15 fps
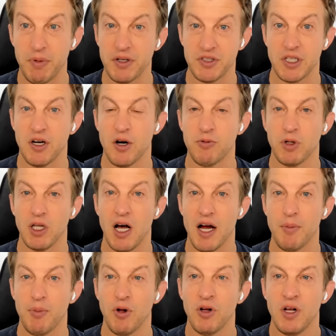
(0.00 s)
basically
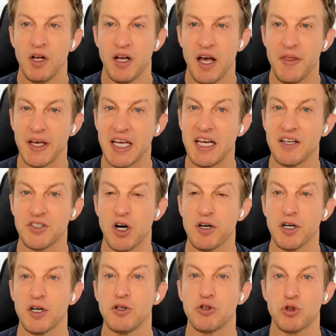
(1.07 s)
unreliable. And the key is
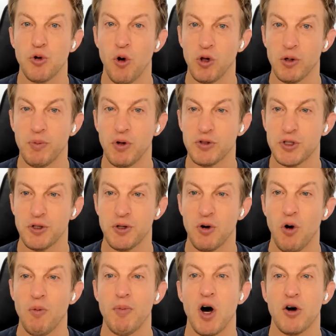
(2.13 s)
uncontrollable. So
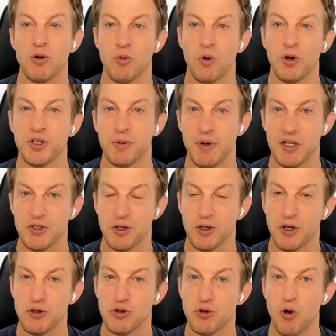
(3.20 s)
the whole modern world depends on
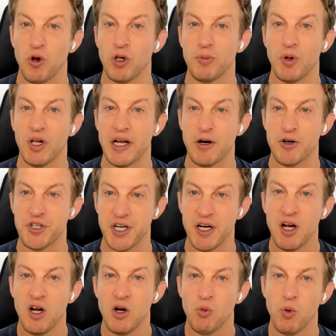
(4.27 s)
controllable
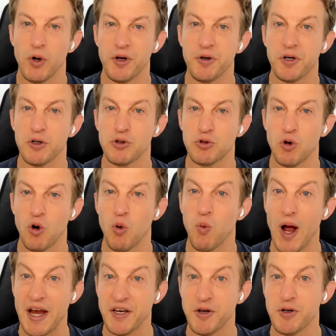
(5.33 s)
energy, where you control
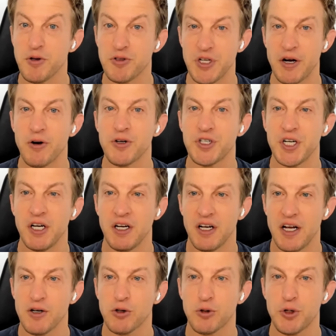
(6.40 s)
when you use energy,
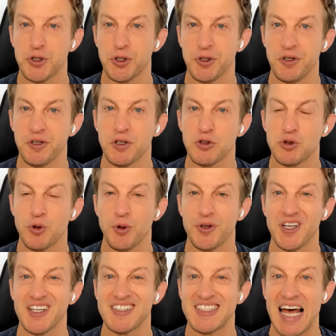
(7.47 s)
and crucially, you control
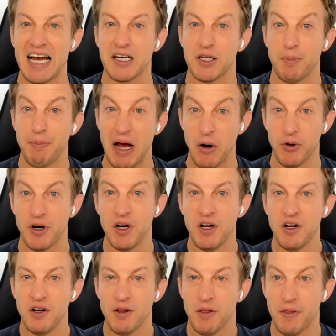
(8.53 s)
the exact amount
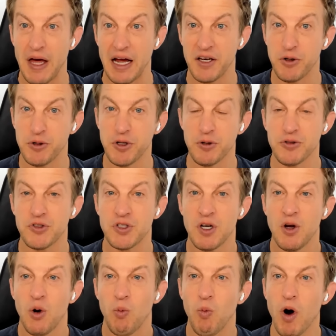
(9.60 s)
that you
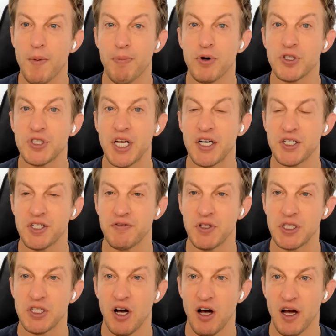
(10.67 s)
use. What percentage of
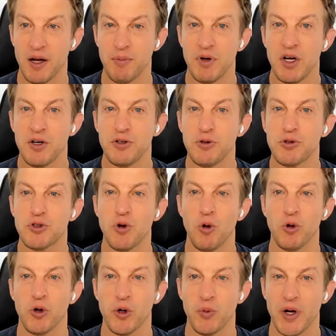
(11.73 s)
the time do
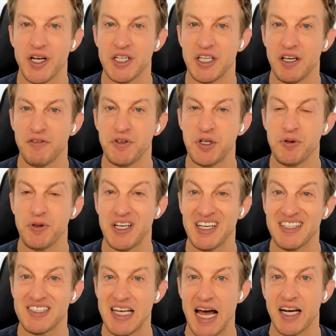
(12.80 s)
solar and wind give you the
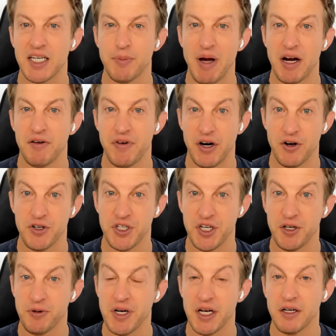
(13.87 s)
exact amount of energy
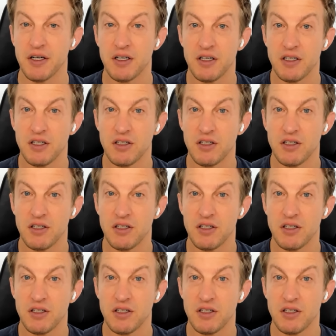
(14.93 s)
you need?